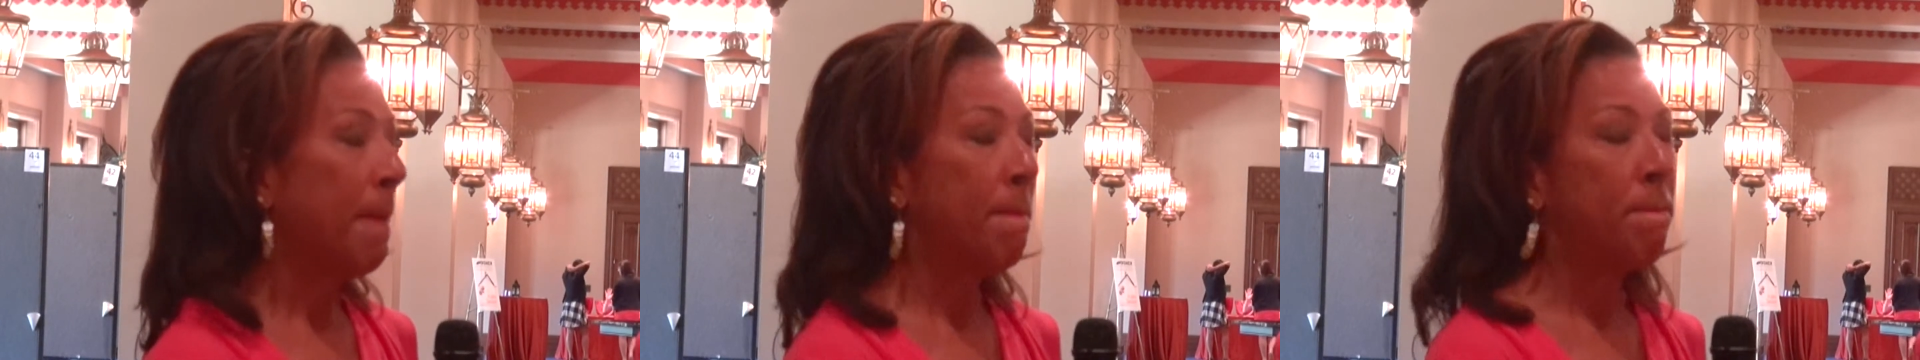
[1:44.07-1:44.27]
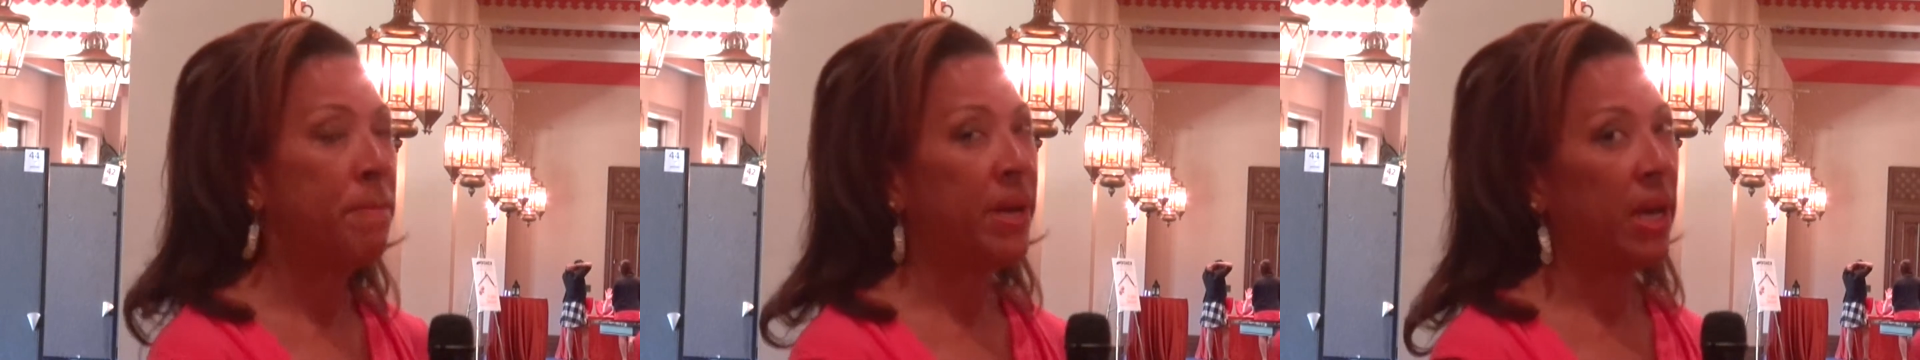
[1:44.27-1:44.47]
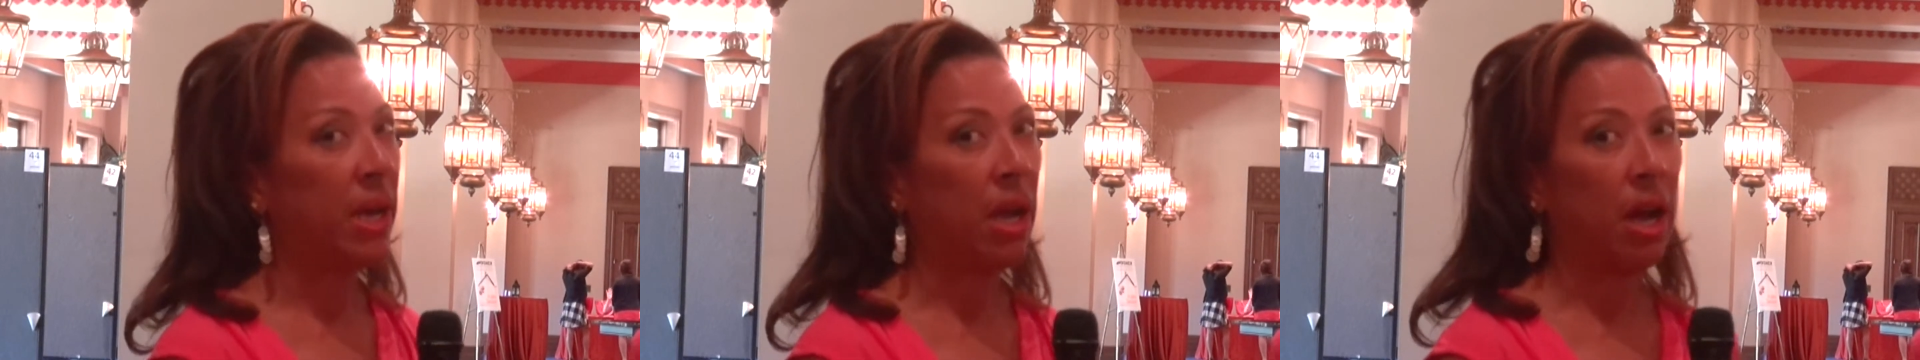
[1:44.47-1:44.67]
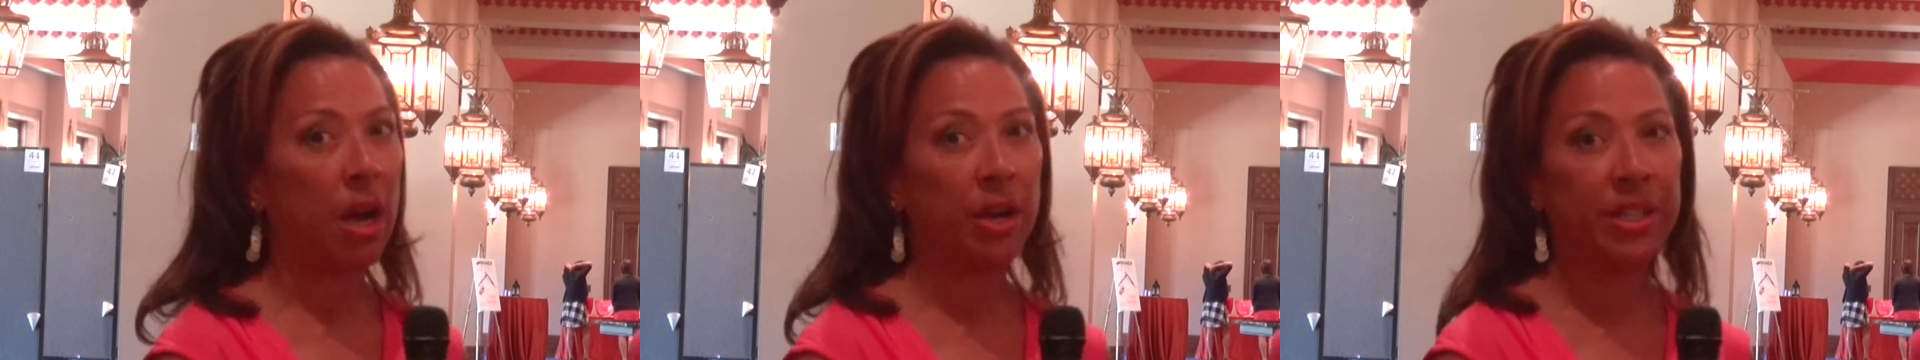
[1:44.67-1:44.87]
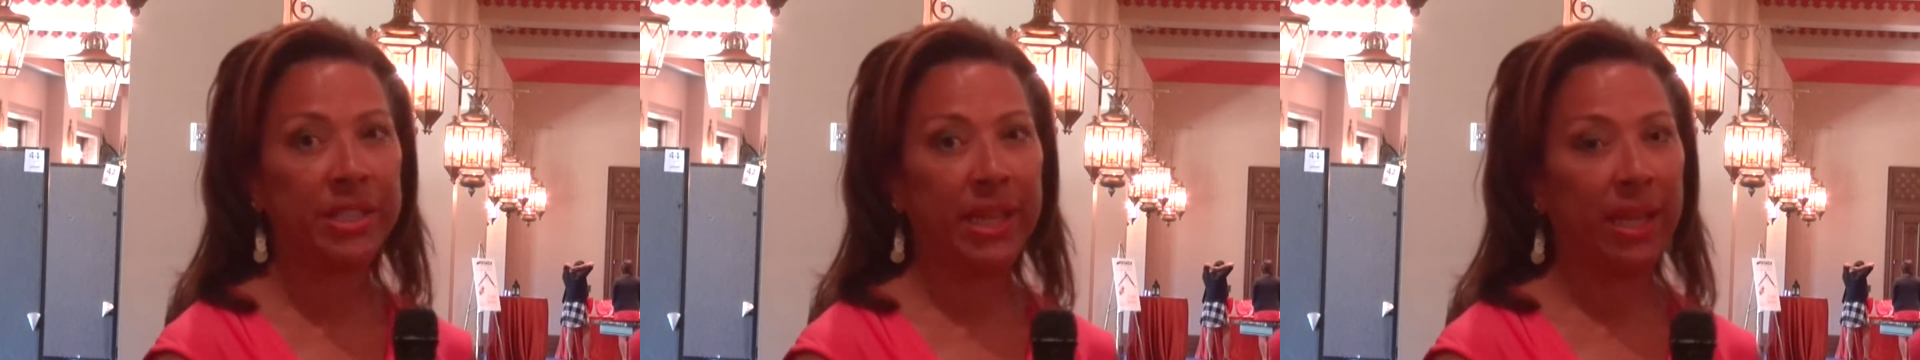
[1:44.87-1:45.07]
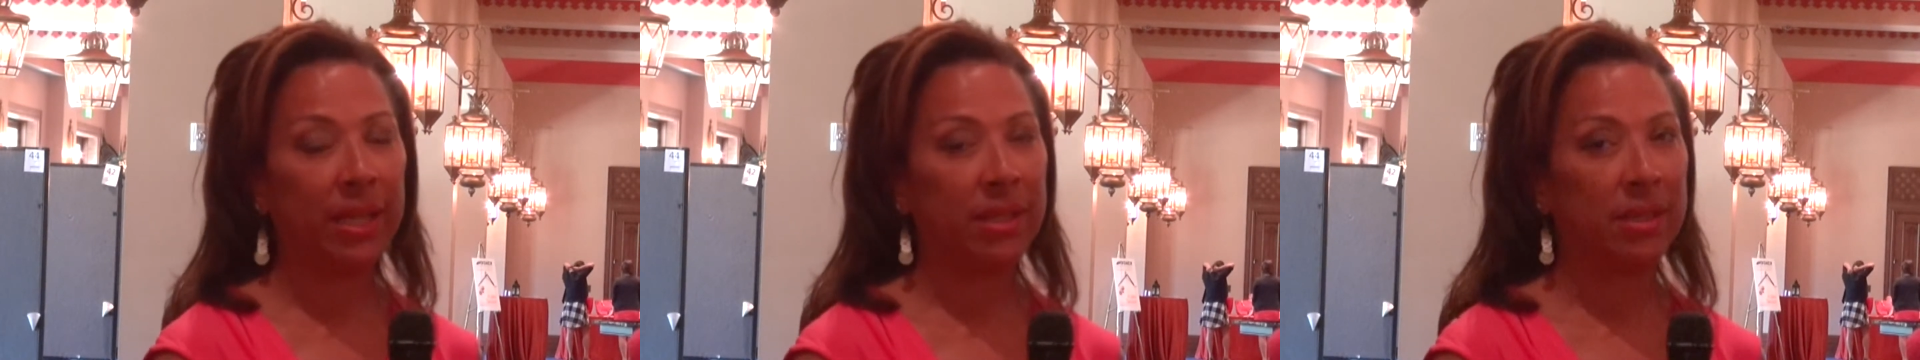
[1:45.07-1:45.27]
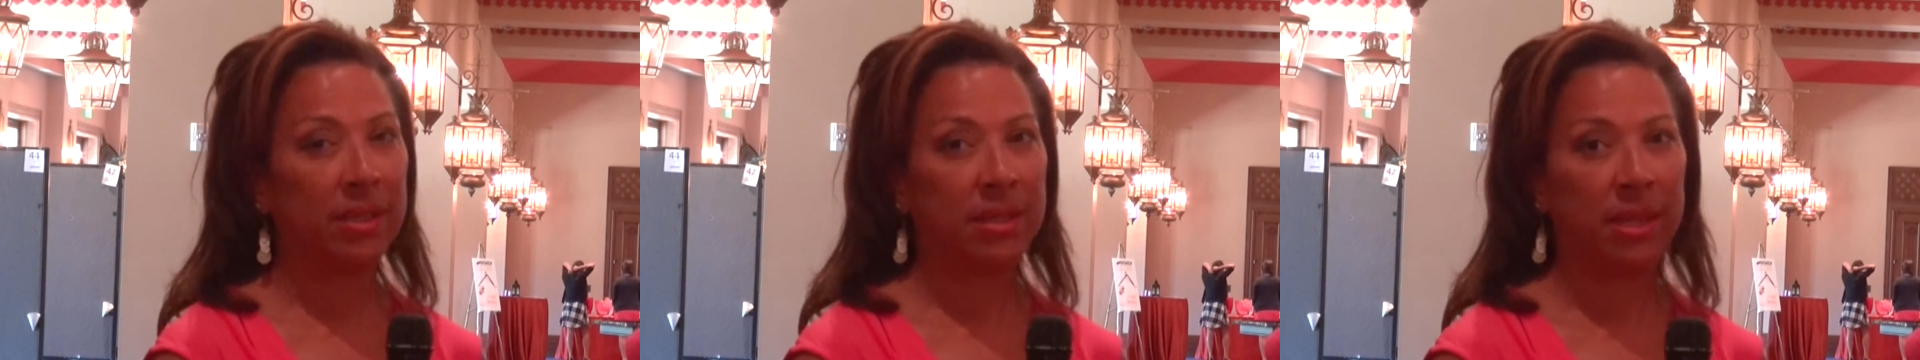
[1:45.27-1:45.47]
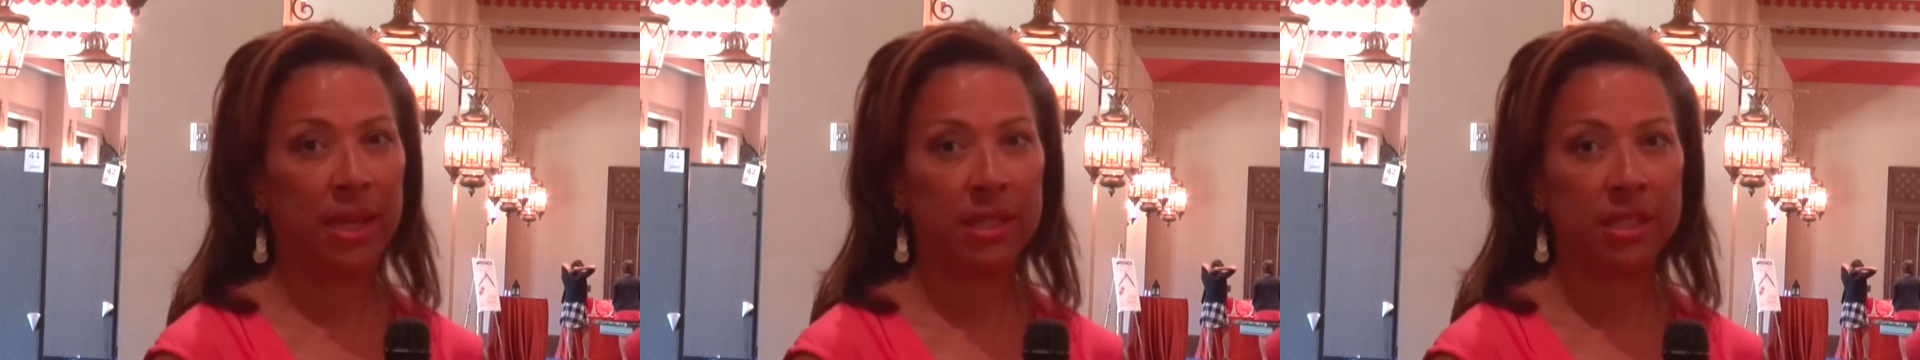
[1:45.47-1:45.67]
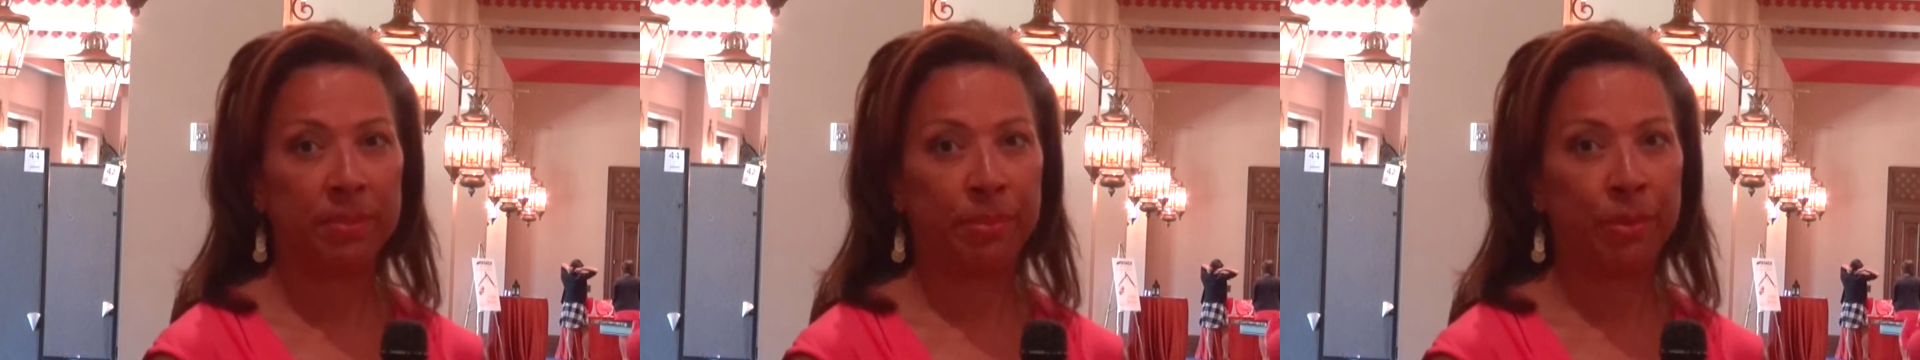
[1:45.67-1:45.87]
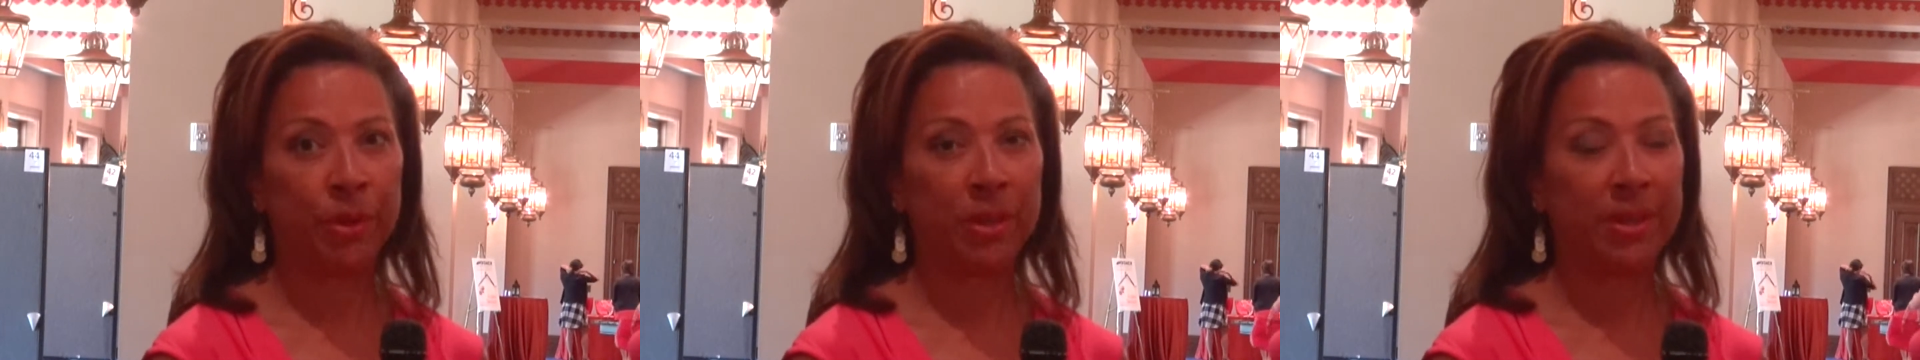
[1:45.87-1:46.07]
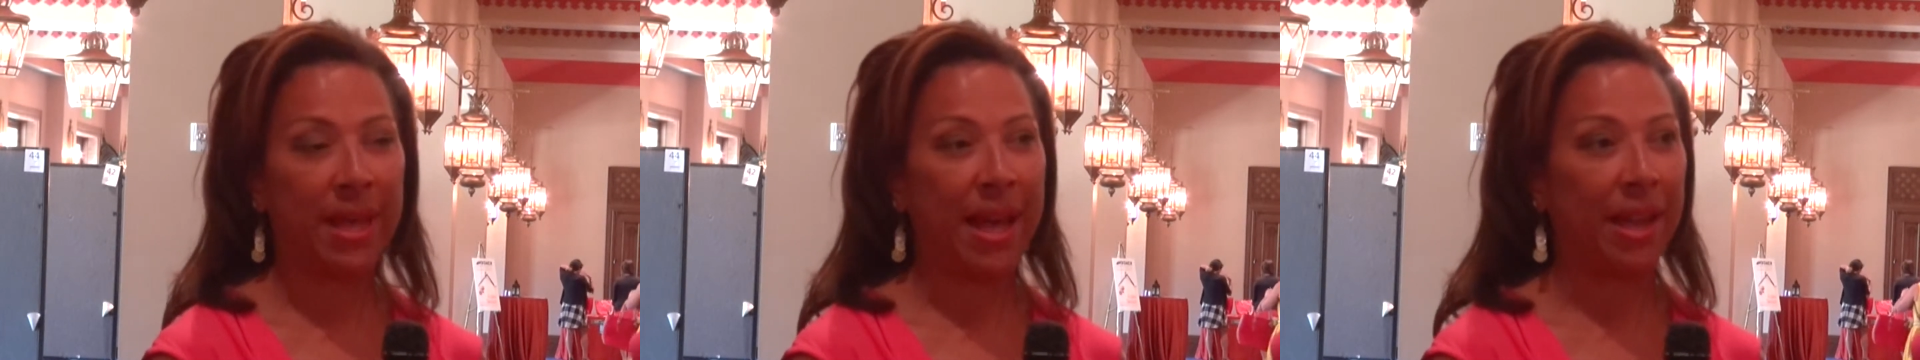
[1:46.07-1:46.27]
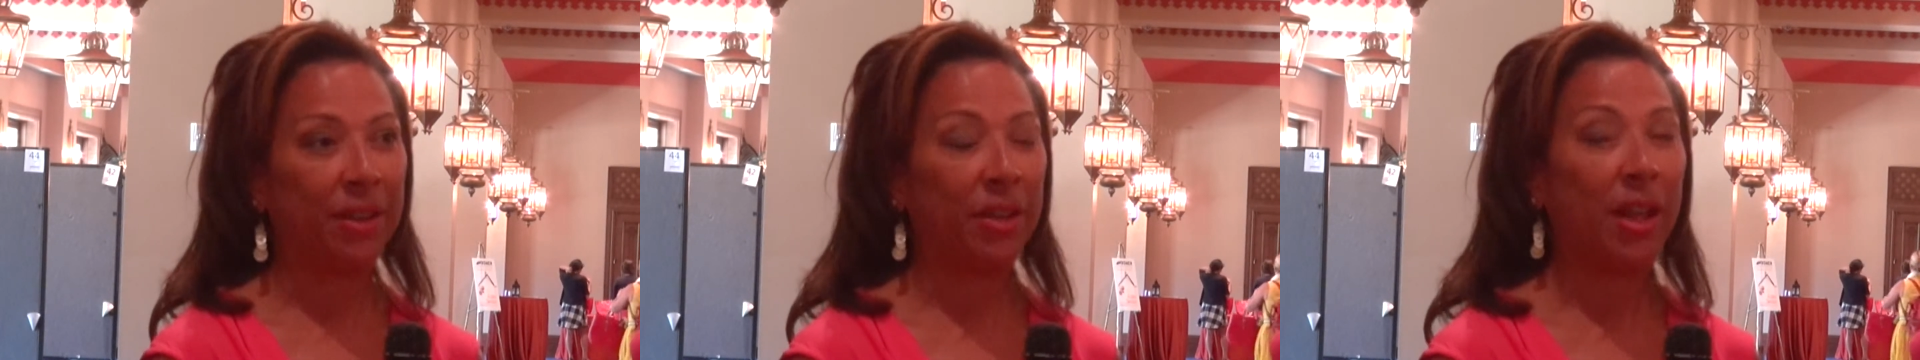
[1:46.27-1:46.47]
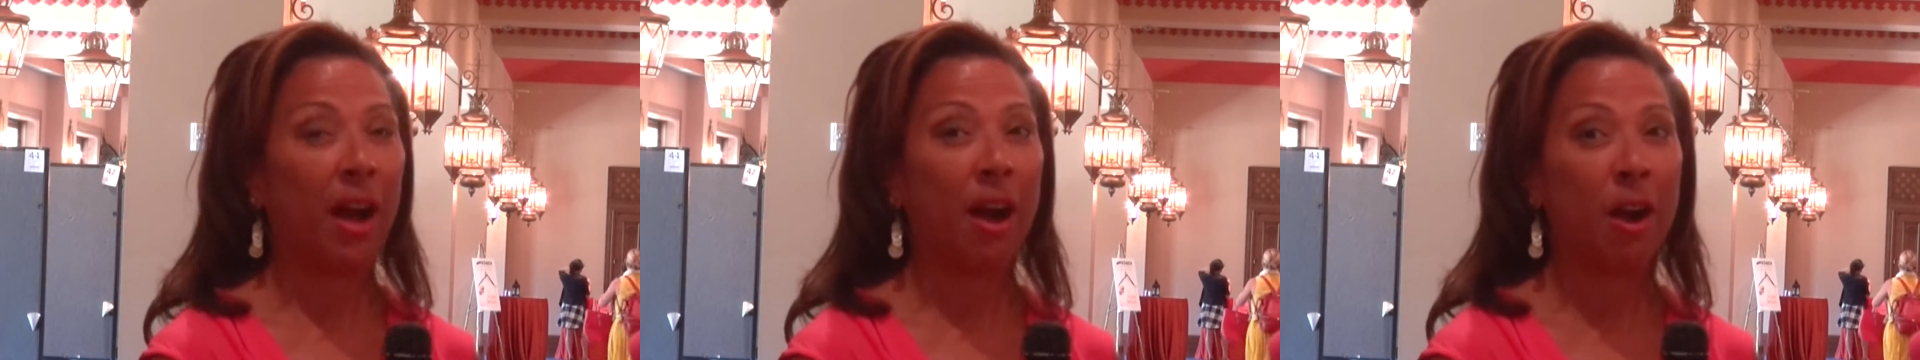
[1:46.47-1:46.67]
But our data does not support that.